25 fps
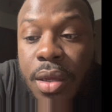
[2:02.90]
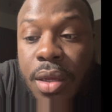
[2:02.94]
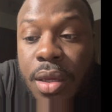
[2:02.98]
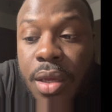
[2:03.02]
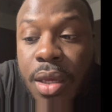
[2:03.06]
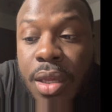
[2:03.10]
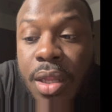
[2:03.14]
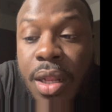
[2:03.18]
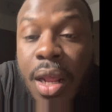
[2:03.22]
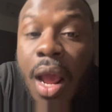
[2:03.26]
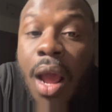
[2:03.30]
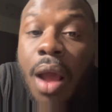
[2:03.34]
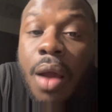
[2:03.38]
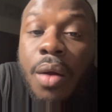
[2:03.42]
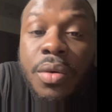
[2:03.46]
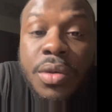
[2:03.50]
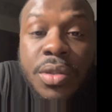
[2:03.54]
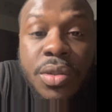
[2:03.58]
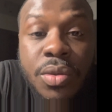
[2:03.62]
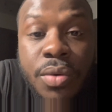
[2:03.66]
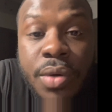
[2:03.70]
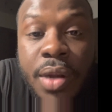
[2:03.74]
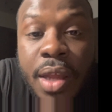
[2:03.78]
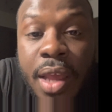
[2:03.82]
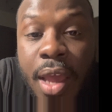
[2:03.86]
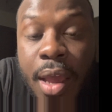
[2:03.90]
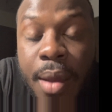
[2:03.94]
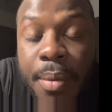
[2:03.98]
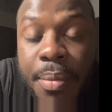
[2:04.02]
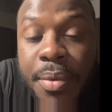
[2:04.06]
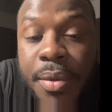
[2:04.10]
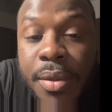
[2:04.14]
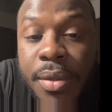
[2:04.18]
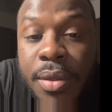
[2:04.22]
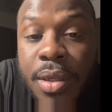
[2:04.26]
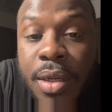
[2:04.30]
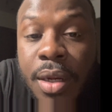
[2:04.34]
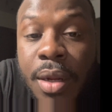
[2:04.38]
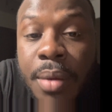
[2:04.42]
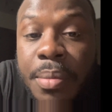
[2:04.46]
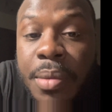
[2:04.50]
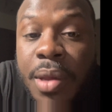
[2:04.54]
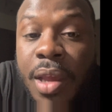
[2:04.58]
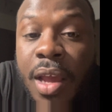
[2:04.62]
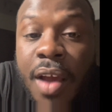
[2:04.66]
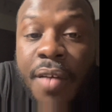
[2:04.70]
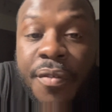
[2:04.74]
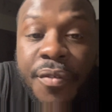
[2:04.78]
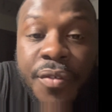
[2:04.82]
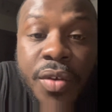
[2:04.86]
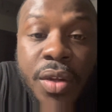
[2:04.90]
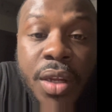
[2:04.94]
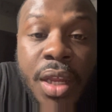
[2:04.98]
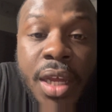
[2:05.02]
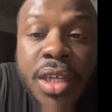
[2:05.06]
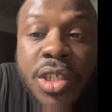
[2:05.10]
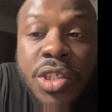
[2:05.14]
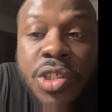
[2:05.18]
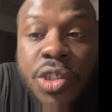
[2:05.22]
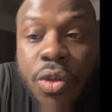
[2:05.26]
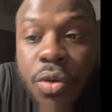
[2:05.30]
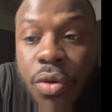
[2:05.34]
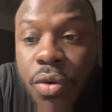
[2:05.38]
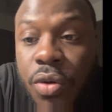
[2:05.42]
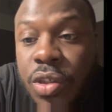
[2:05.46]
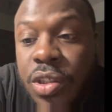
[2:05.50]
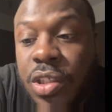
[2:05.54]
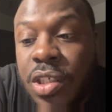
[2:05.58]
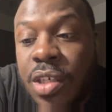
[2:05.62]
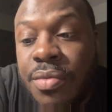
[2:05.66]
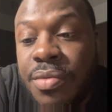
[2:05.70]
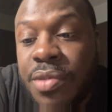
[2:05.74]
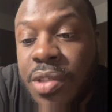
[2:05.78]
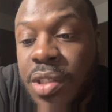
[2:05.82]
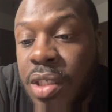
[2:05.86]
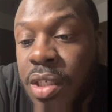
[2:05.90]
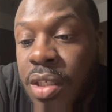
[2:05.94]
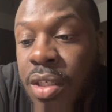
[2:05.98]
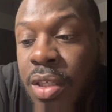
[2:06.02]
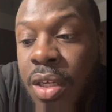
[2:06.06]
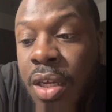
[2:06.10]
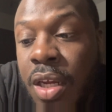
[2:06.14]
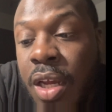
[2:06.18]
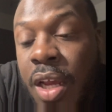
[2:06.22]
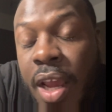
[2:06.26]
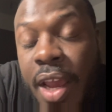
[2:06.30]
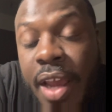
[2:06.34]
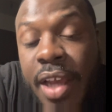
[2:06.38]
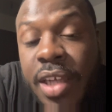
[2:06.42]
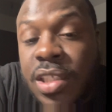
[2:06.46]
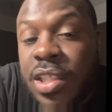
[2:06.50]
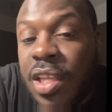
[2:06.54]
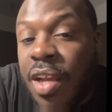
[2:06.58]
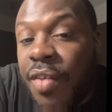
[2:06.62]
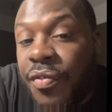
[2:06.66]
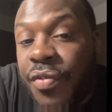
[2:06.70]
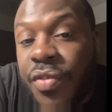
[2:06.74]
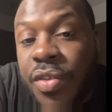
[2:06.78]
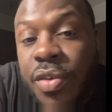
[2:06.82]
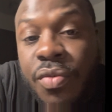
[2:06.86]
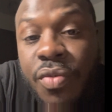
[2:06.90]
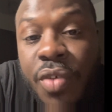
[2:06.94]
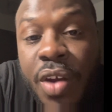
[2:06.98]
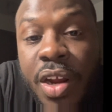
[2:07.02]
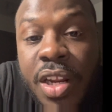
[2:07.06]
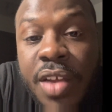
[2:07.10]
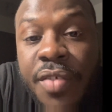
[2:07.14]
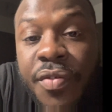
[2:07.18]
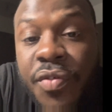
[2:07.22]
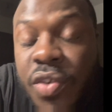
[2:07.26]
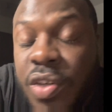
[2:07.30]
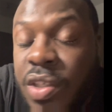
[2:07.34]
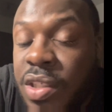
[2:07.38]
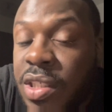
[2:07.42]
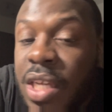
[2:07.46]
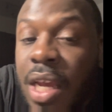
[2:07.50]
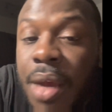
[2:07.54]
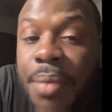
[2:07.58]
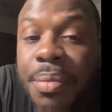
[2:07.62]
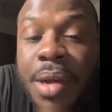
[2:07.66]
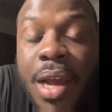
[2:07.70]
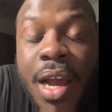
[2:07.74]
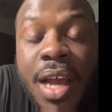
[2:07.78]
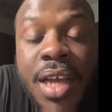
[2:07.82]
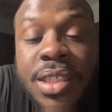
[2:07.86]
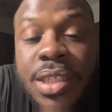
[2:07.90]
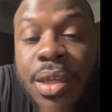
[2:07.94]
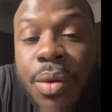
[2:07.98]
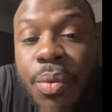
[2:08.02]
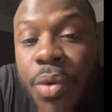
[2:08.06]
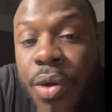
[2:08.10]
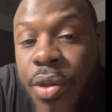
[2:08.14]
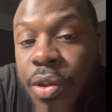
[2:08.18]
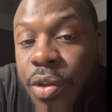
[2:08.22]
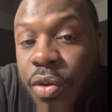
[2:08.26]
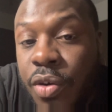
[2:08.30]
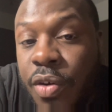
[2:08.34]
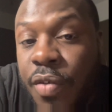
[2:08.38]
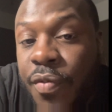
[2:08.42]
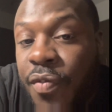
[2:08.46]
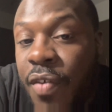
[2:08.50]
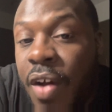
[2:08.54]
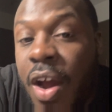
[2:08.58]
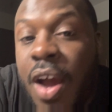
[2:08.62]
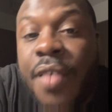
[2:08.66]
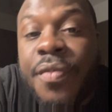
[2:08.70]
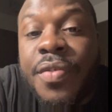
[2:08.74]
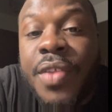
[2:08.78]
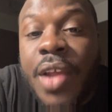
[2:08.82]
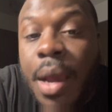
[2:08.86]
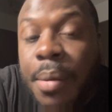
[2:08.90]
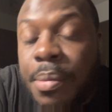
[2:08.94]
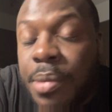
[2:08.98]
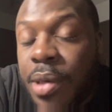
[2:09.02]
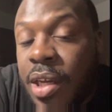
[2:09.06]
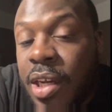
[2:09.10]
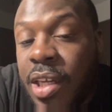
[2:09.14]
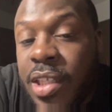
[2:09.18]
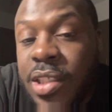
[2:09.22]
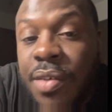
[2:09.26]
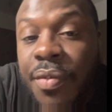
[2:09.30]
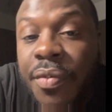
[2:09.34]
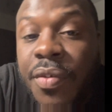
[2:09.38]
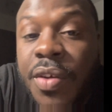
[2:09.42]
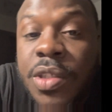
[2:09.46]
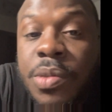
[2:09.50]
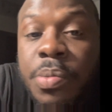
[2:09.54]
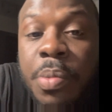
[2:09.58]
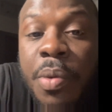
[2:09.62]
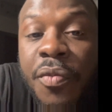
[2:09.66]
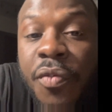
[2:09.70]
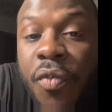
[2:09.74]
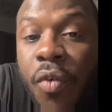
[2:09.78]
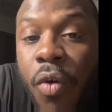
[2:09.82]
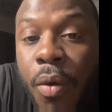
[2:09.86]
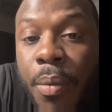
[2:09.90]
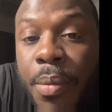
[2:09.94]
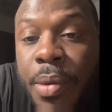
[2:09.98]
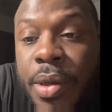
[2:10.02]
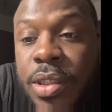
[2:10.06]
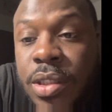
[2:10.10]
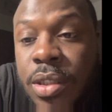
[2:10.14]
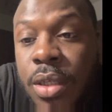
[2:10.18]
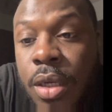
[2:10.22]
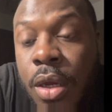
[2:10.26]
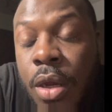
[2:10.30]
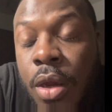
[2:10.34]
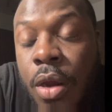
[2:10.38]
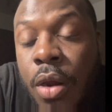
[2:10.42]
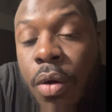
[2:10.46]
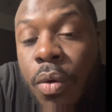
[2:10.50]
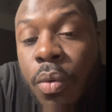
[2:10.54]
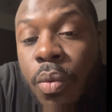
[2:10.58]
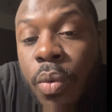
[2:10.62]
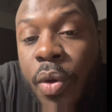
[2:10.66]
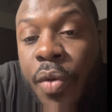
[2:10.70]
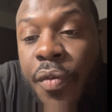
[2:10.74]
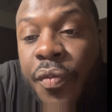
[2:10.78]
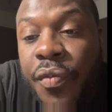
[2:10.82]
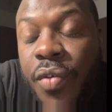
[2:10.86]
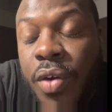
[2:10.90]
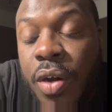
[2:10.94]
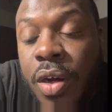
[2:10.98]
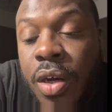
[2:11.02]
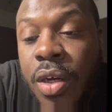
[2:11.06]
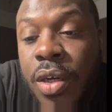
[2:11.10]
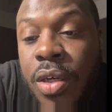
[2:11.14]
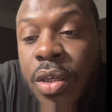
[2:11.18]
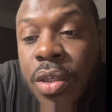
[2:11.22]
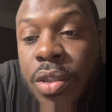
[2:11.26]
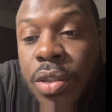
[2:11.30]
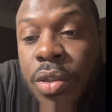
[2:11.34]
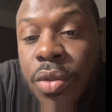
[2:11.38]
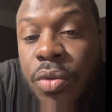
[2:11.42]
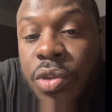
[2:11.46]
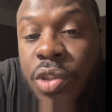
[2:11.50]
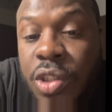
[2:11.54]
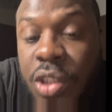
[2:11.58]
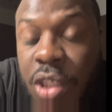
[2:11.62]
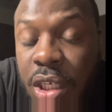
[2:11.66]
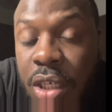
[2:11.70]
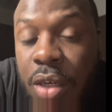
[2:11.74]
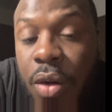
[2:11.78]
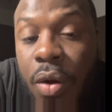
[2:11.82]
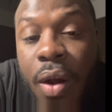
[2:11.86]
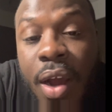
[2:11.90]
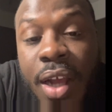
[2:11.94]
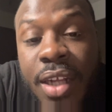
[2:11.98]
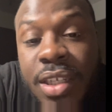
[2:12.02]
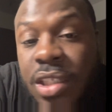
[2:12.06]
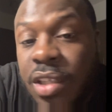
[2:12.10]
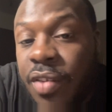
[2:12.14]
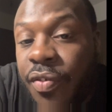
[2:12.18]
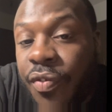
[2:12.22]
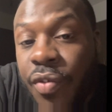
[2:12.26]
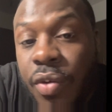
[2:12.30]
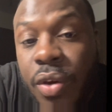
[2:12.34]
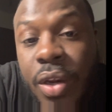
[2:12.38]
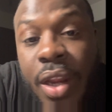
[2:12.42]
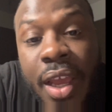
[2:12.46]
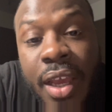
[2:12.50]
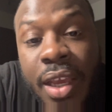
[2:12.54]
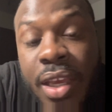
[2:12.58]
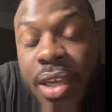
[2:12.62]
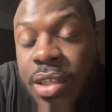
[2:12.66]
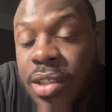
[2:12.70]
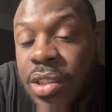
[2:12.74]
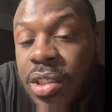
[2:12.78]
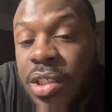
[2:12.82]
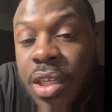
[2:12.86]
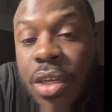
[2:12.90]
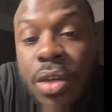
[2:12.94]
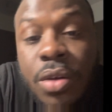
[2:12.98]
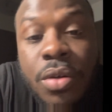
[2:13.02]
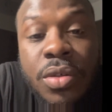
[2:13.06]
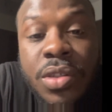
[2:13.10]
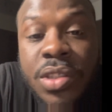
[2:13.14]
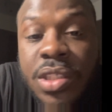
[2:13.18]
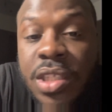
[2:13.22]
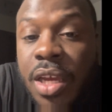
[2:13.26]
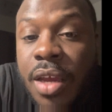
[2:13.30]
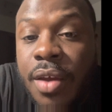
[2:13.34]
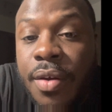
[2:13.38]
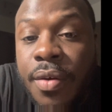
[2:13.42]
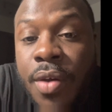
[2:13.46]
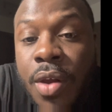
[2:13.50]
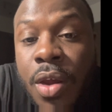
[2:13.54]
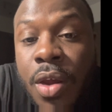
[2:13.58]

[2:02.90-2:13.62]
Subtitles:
and how it's going to happen? I feel like Shakur Stevenson is definitely ready for the top guys at 135, not because of his performance with Yoshino. I just feel like his skill set